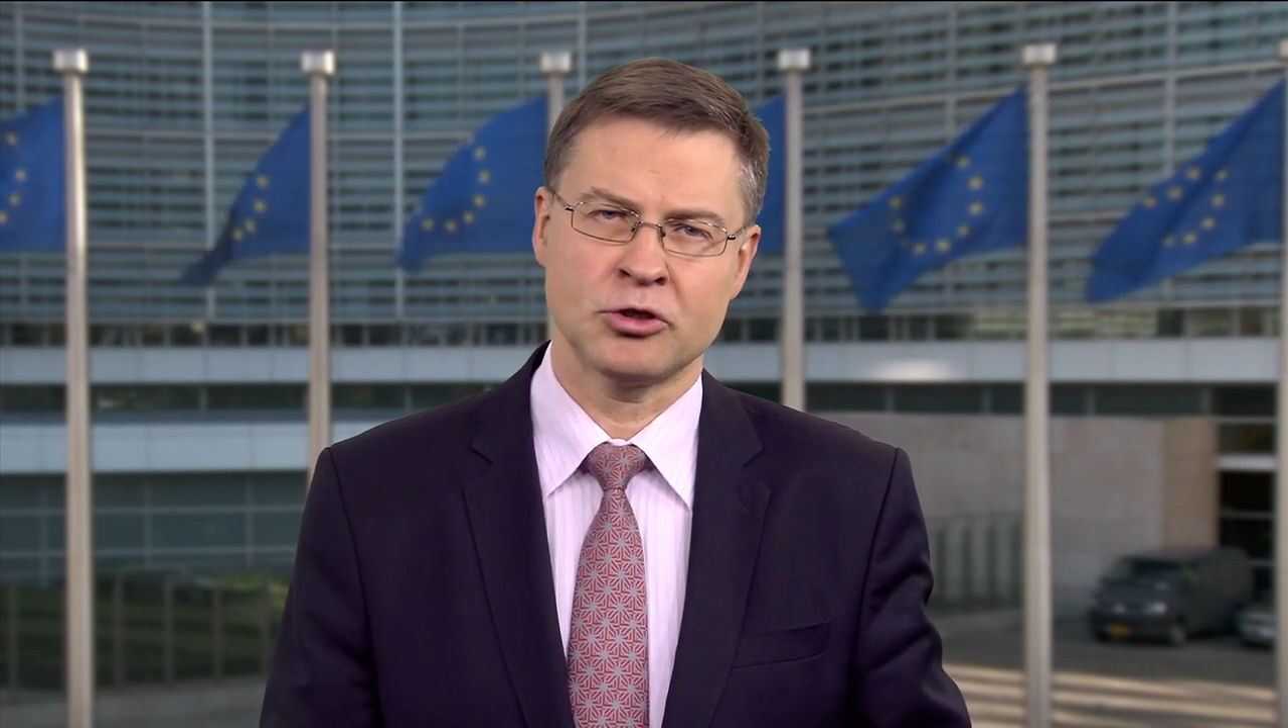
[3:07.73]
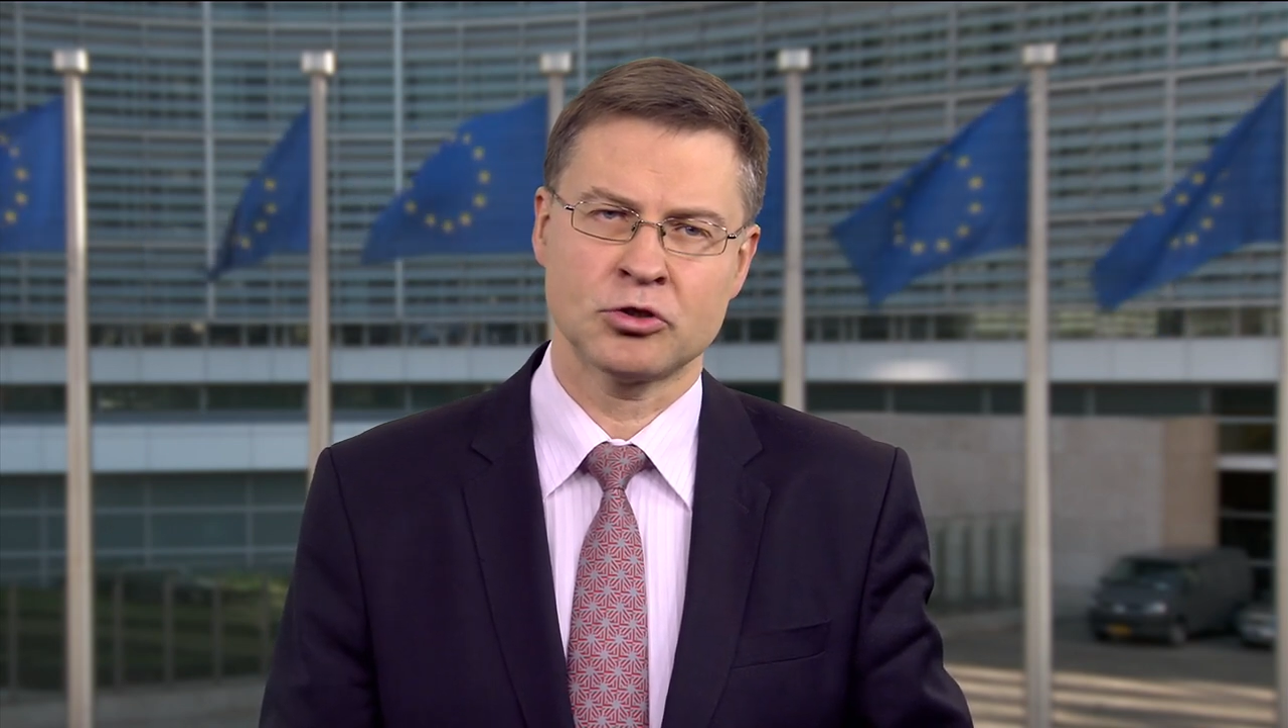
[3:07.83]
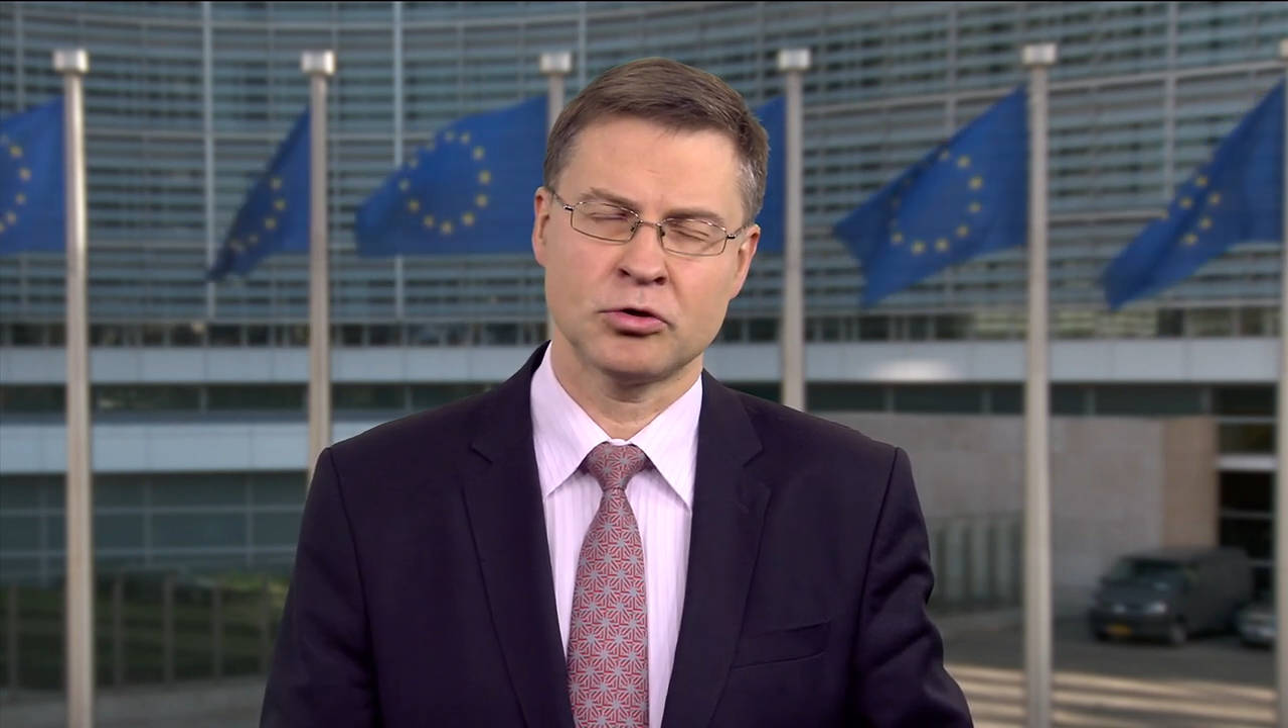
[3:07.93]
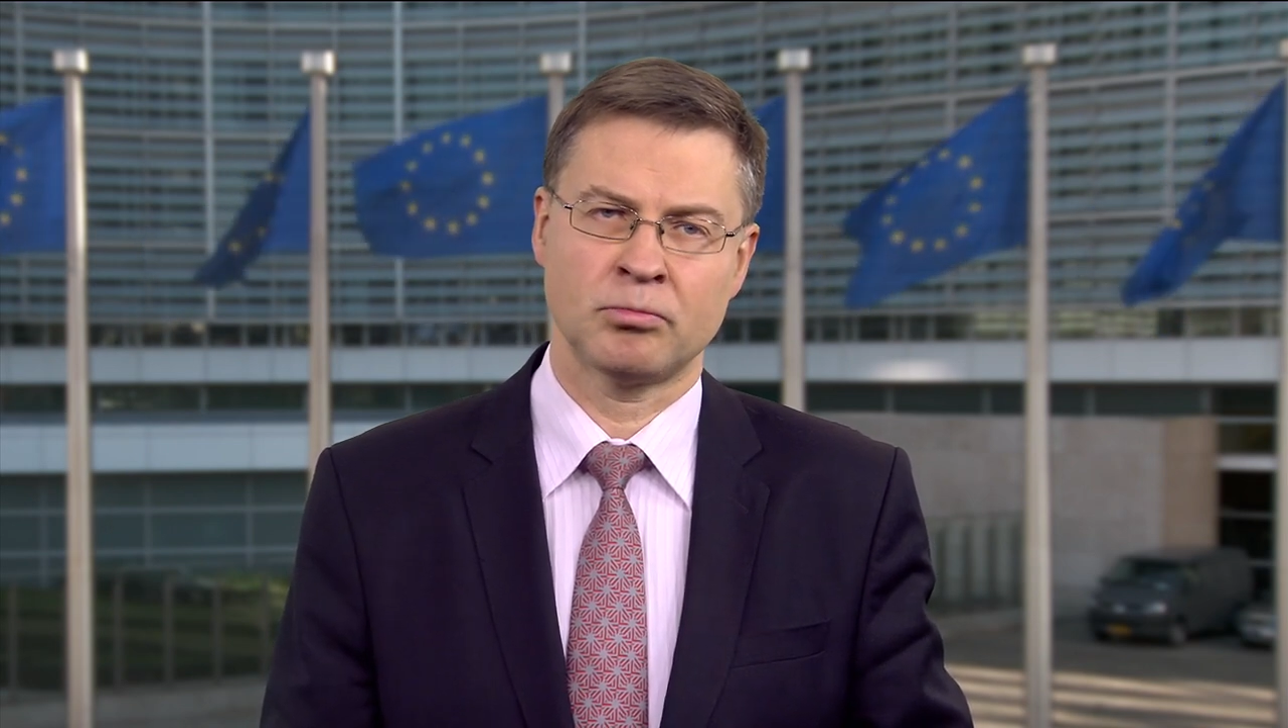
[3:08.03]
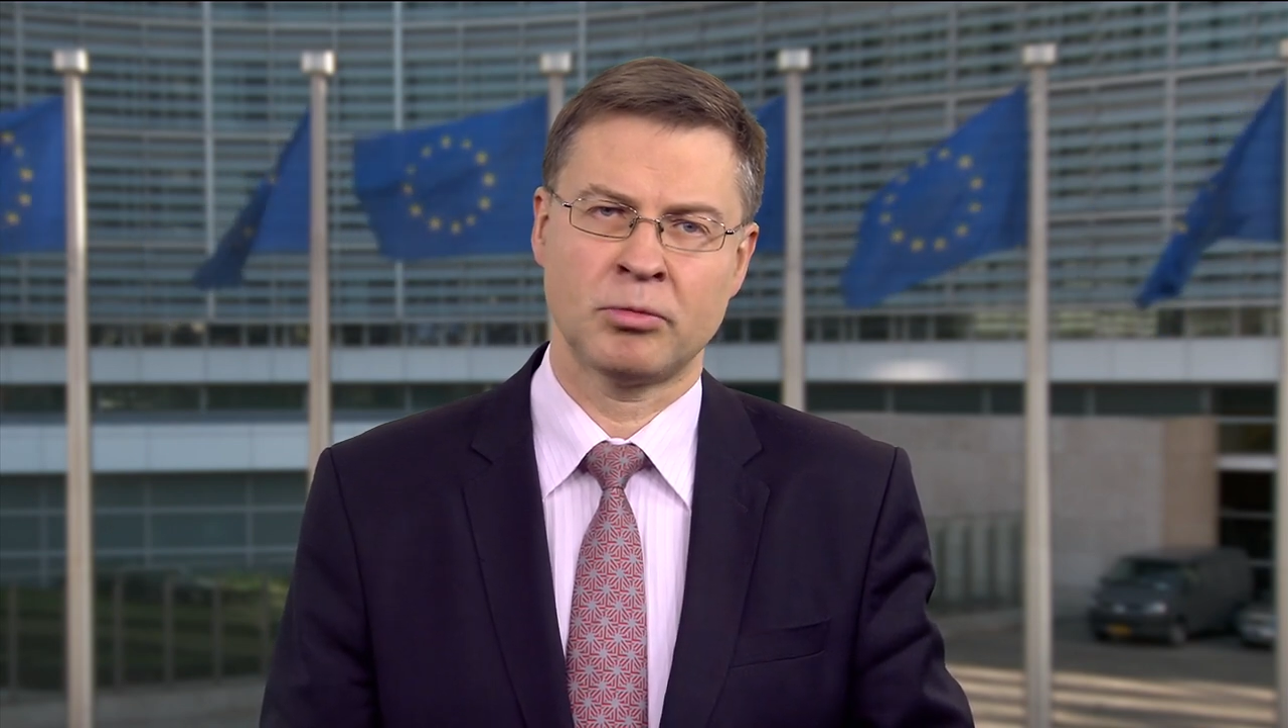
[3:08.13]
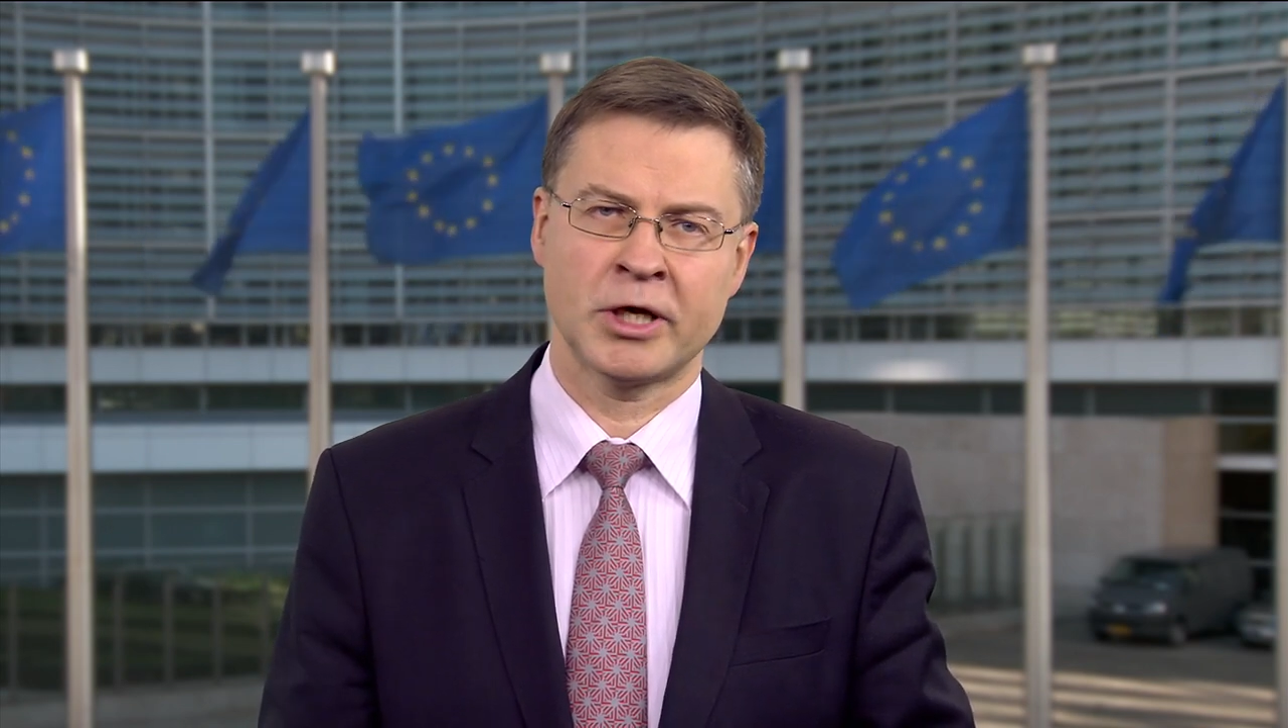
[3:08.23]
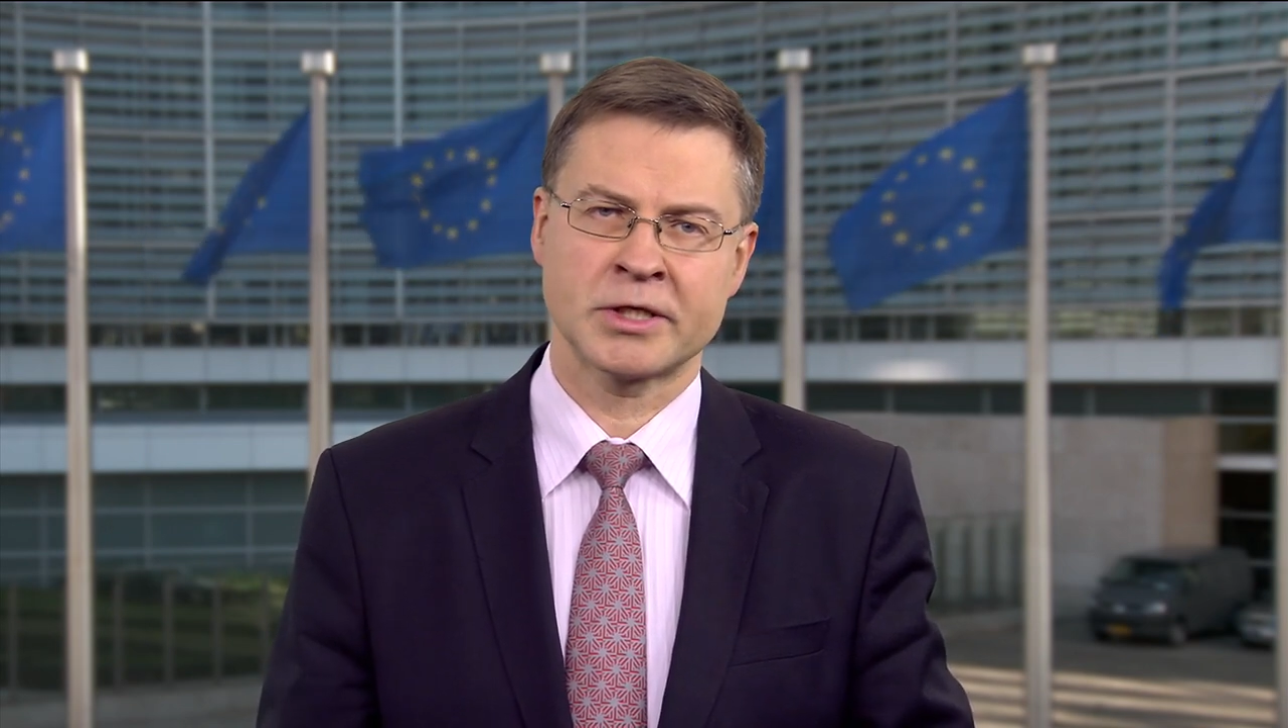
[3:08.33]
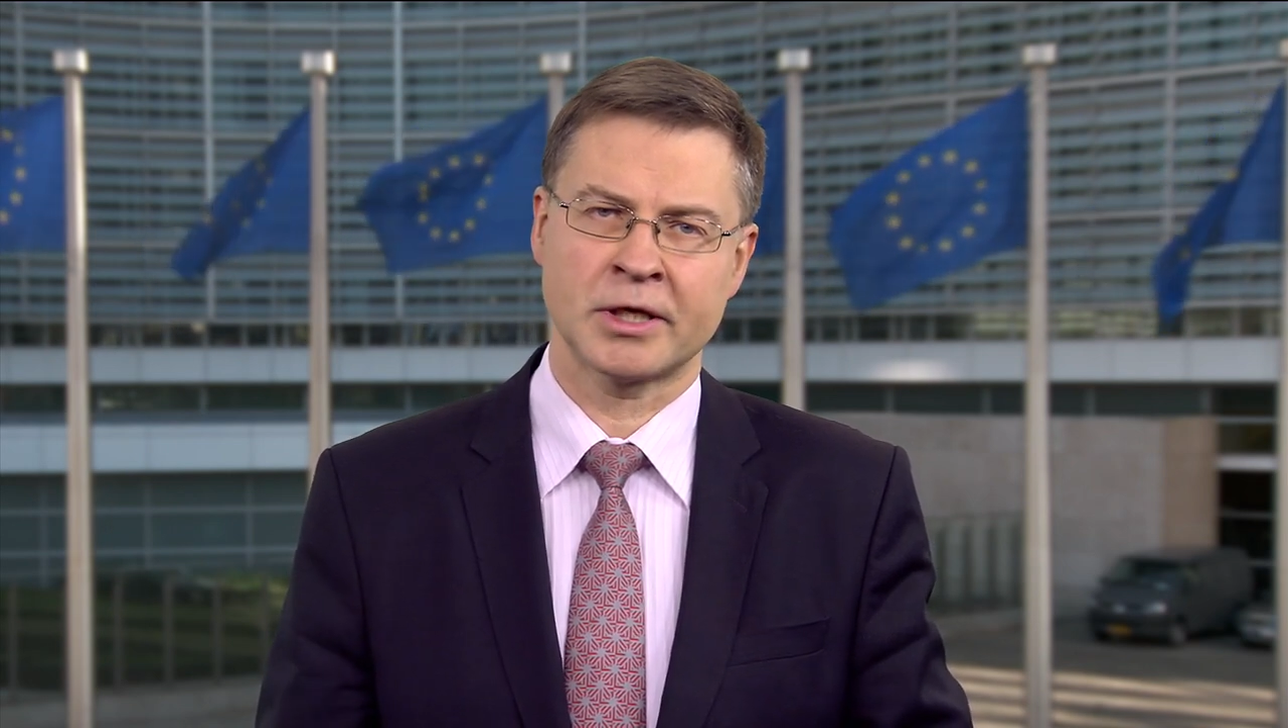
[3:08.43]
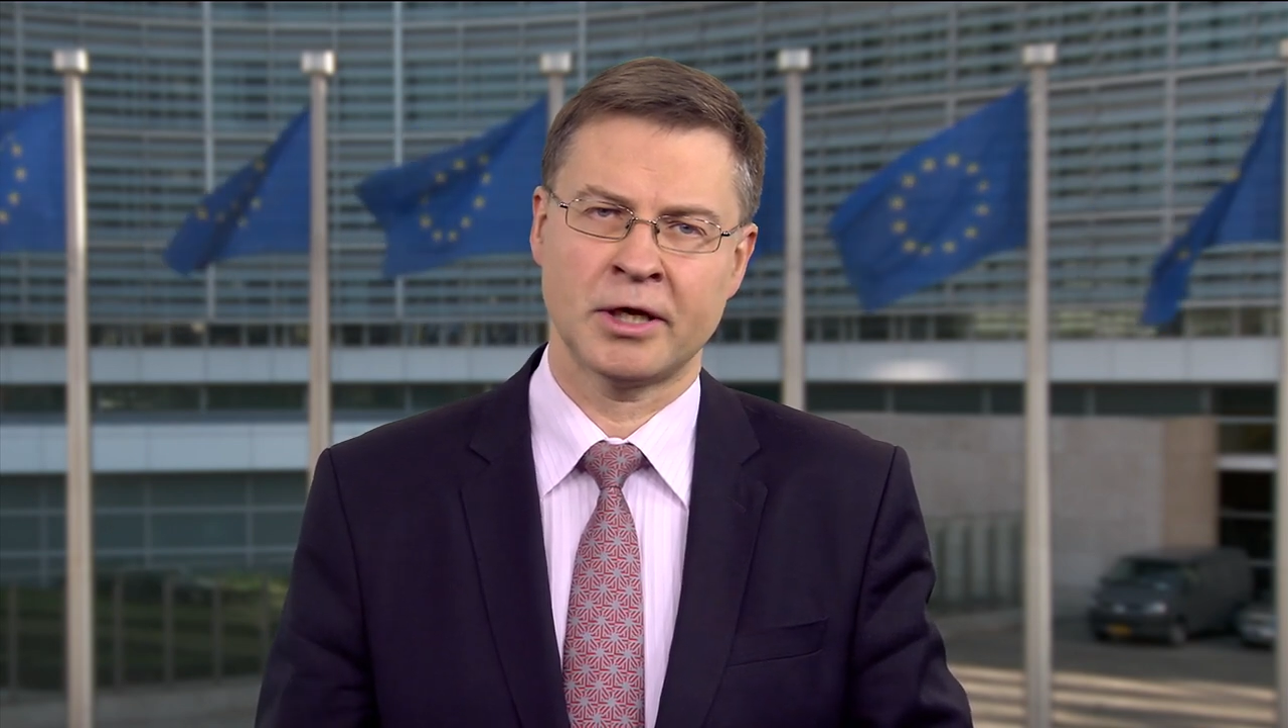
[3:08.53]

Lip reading: issue by the